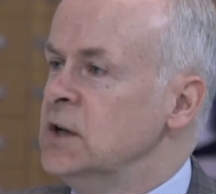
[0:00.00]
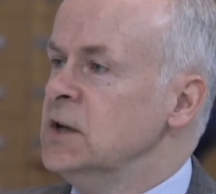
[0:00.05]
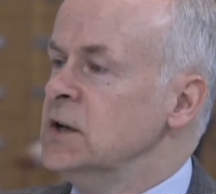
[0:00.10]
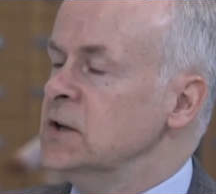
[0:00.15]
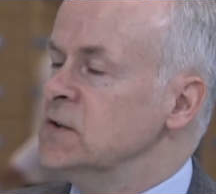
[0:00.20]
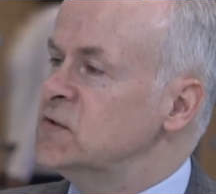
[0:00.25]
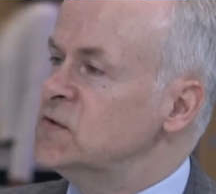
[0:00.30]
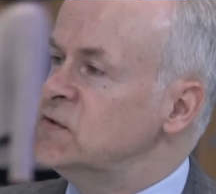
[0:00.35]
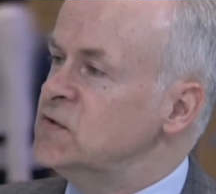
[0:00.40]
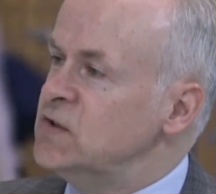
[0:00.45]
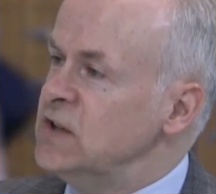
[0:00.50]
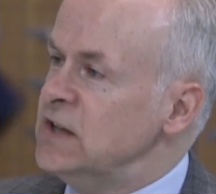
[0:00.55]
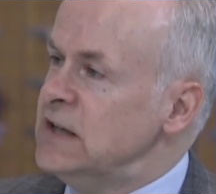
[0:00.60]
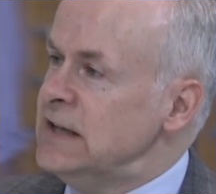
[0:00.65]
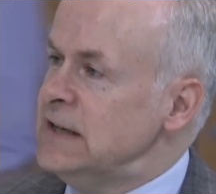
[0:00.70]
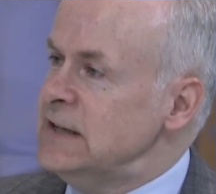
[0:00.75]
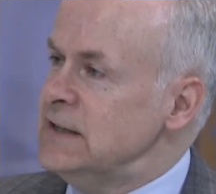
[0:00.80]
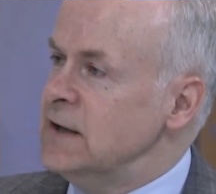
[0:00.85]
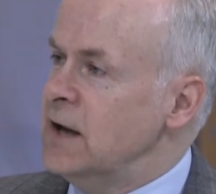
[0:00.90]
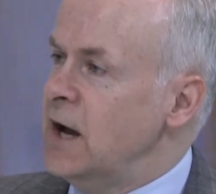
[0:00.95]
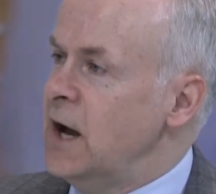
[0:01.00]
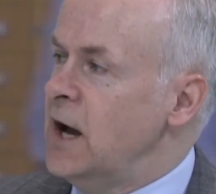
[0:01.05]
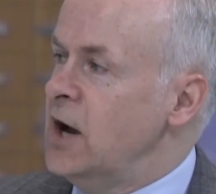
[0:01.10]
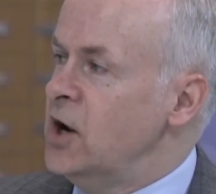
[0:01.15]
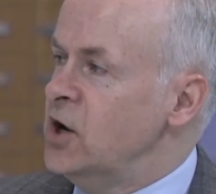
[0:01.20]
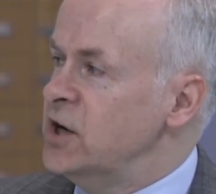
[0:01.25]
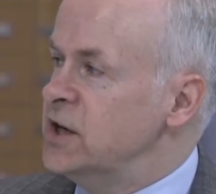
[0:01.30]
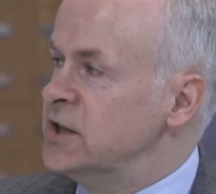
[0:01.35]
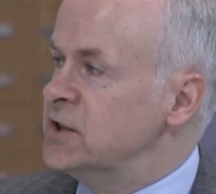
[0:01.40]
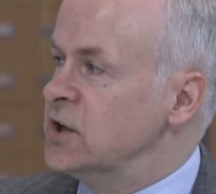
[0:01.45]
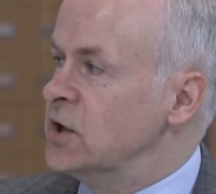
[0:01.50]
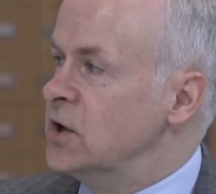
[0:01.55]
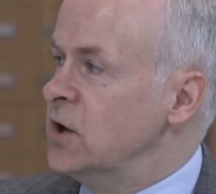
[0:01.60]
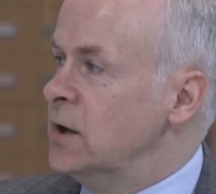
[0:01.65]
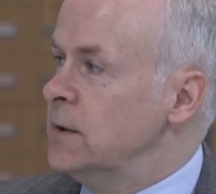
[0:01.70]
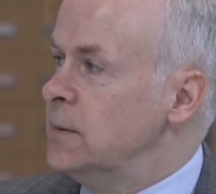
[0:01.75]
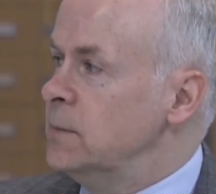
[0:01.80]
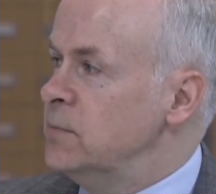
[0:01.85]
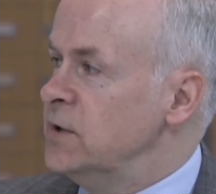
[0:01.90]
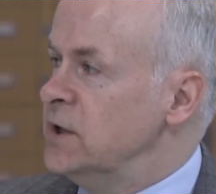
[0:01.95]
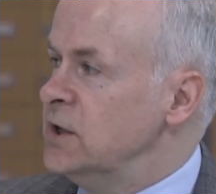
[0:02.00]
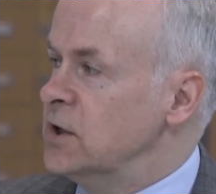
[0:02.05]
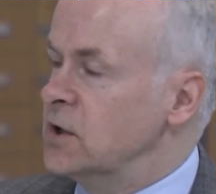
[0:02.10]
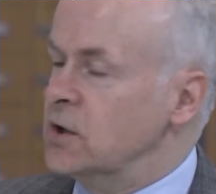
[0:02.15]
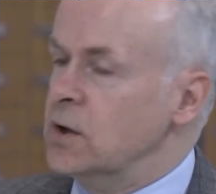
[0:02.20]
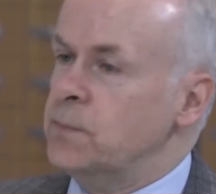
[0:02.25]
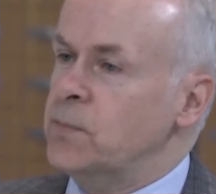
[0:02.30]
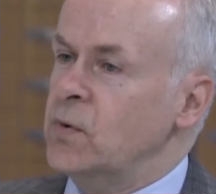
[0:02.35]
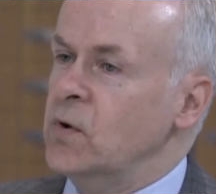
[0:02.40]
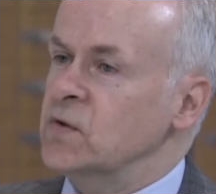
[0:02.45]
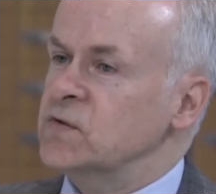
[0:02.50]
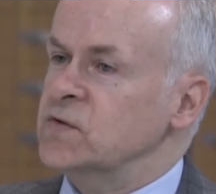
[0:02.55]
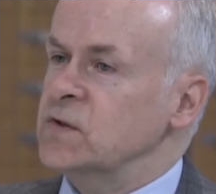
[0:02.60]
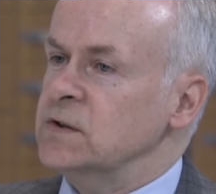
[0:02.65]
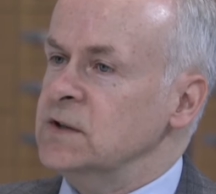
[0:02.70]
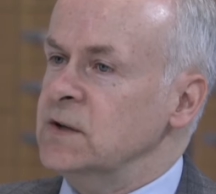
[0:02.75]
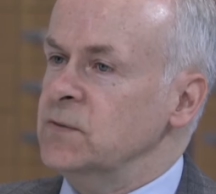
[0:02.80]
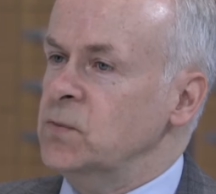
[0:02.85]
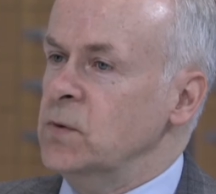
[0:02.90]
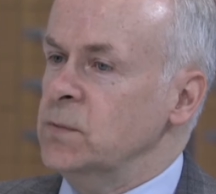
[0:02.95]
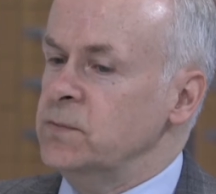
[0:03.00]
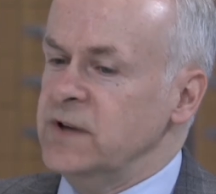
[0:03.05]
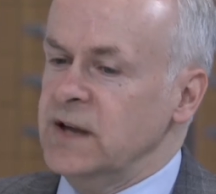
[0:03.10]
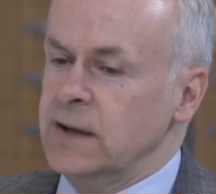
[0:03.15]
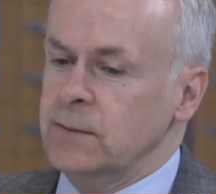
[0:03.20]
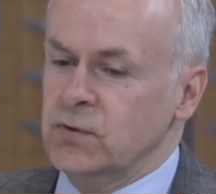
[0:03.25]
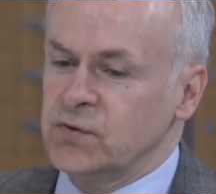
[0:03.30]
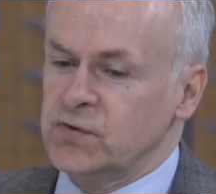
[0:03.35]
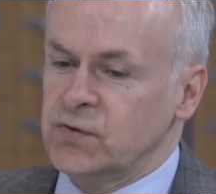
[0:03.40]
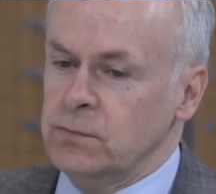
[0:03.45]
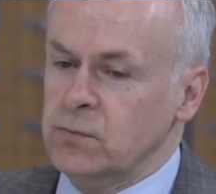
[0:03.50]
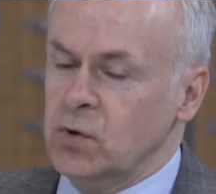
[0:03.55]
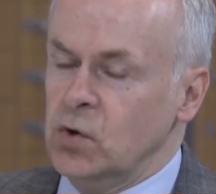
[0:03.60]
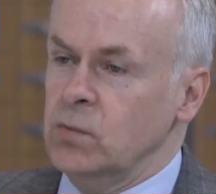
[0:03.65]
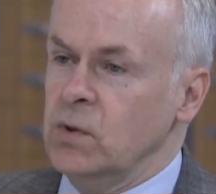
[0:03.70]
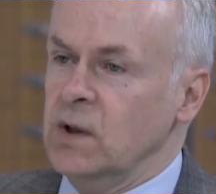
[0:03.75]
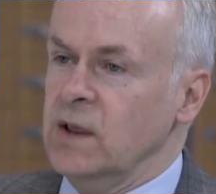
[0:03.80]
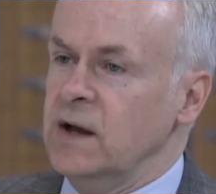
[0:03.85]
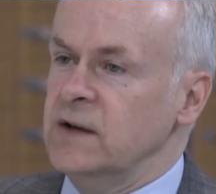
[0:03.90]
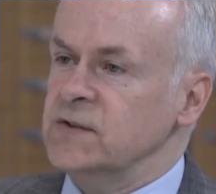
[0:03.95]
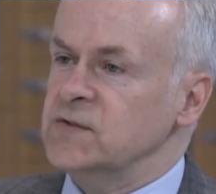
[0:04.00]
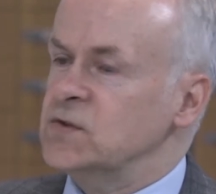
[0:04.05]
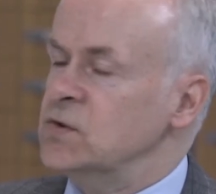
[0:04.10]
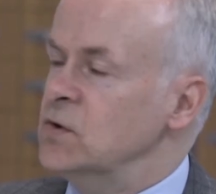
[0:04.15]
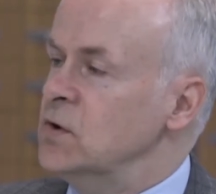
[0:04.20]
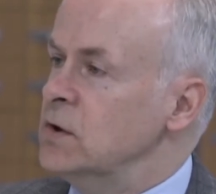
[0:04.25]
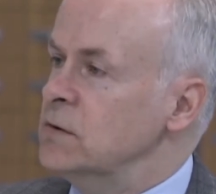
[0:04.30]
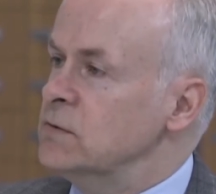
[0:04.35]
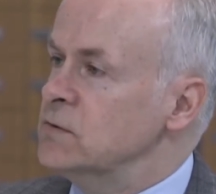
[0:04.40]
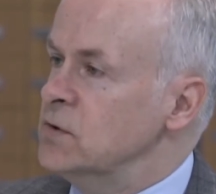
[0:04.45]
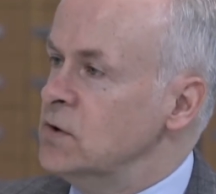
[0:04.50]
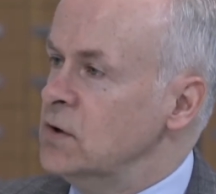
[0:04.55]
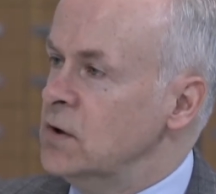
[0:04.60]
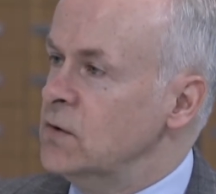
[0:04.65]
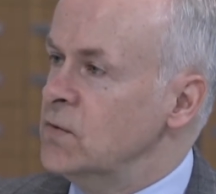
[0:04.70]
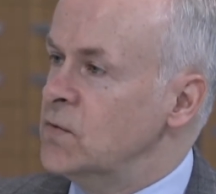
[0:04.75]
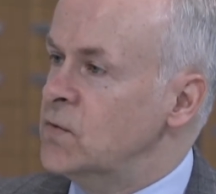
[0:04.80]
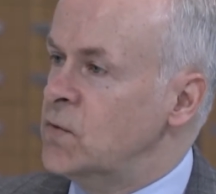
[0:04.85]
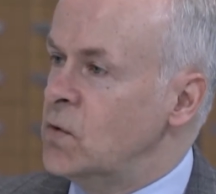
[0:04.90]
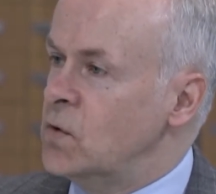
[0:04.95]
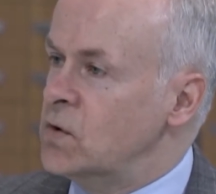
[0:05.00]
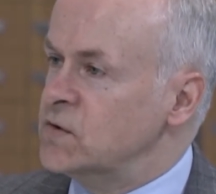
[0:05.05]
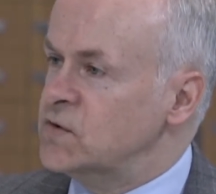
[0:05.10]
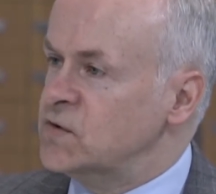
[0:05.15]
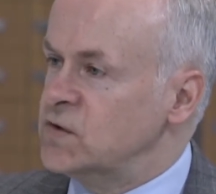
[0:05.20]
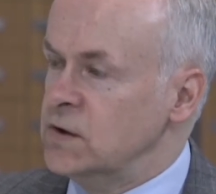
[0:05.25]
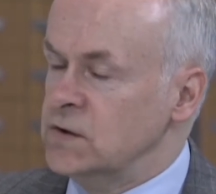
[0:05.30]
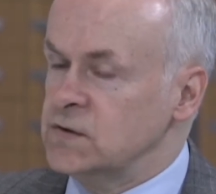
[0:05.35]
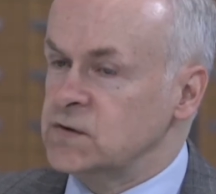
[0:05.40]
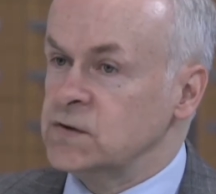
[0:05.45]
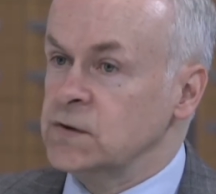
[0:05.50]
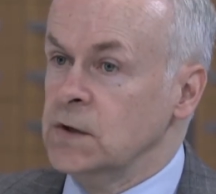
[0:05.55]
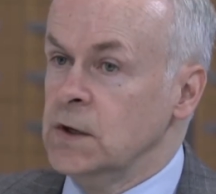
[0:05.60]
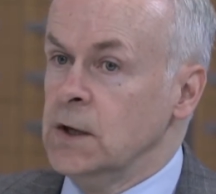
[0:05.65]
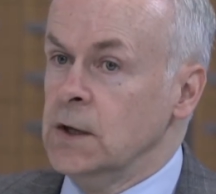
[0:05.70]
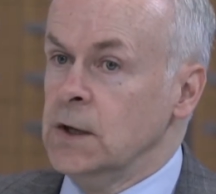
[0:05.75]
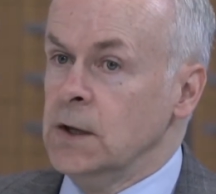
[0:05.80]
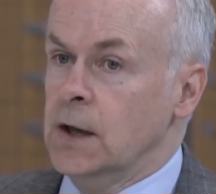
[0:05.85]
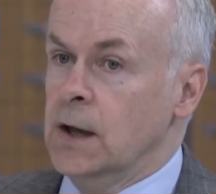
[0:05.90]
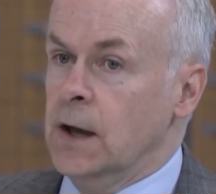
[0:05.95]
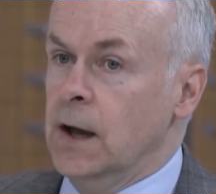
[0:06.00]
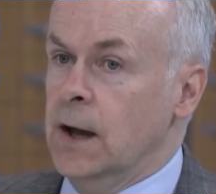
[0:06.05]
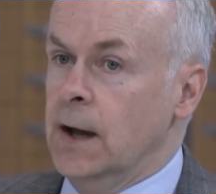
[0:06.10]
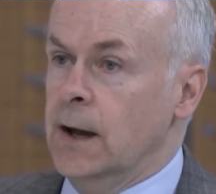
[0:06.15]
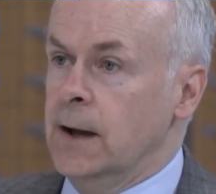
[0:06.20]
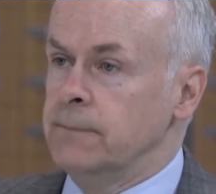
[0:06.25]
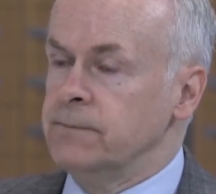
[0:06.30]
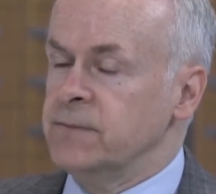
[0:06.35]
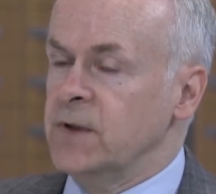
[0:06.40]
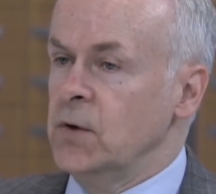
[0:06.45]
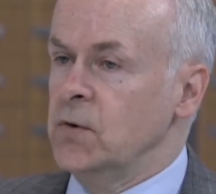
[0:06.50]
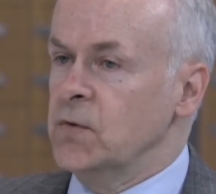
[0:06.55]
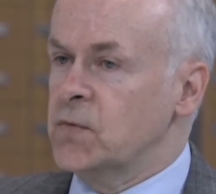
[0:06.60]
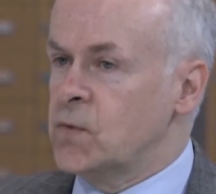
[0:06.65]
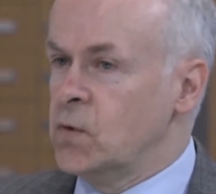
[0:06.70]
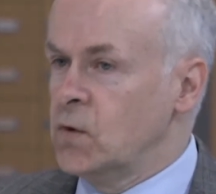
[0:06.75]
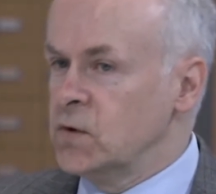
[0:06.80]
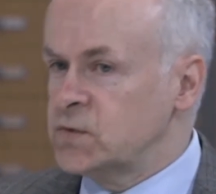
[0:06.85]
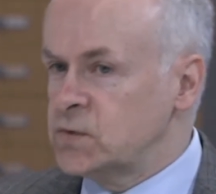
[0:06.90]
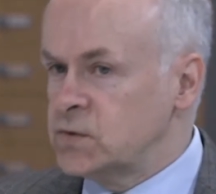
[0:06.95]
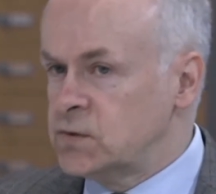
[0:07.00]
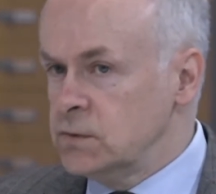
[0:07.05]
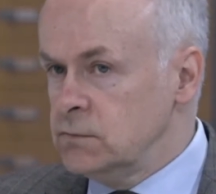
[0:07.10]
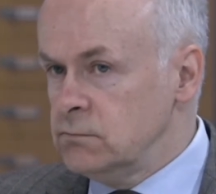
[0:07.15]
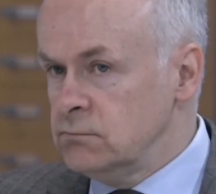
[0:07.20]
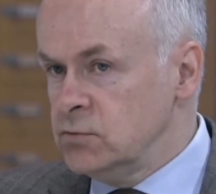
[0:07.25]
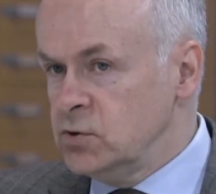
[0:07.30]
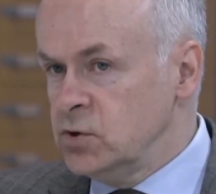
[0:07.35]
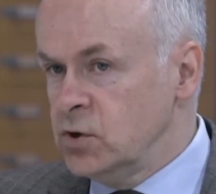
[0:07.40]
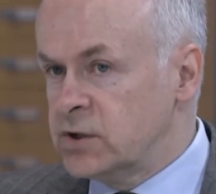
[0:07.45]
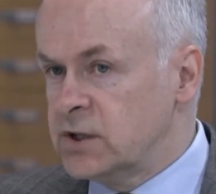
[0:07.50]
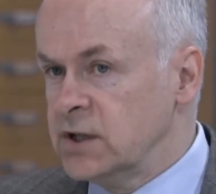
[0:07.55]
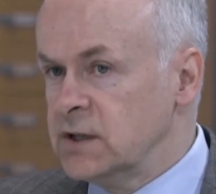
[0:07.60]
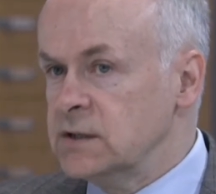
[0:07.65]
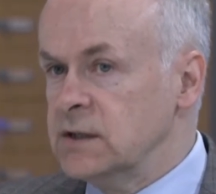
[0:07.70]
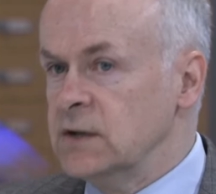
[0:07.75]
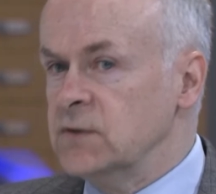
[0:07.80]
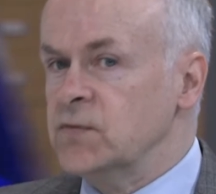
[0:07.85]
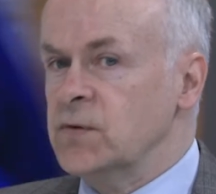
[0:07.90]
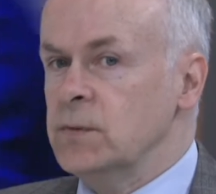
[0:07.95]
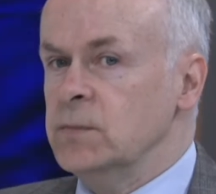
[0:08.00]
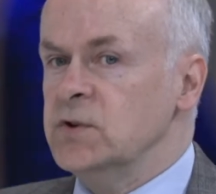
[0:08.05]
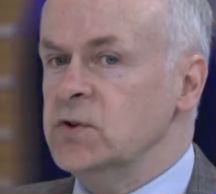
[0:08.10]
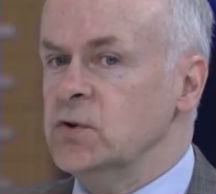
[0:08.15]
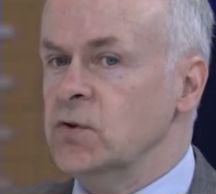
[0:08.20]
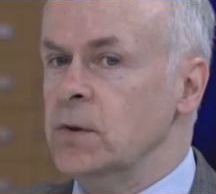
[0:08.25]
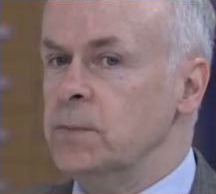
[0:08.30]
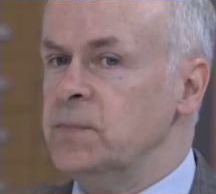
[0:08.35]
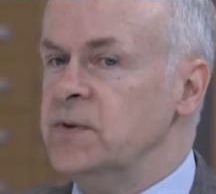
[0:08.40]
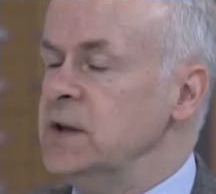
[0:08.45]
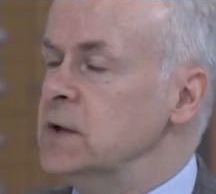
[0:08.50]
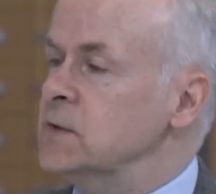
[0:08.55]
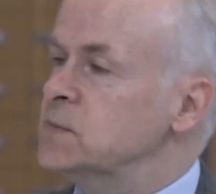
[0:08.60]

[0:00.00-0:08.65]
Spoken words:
see Erdogan being a person that would be able to mobilize the forces. And of course, looking then from a European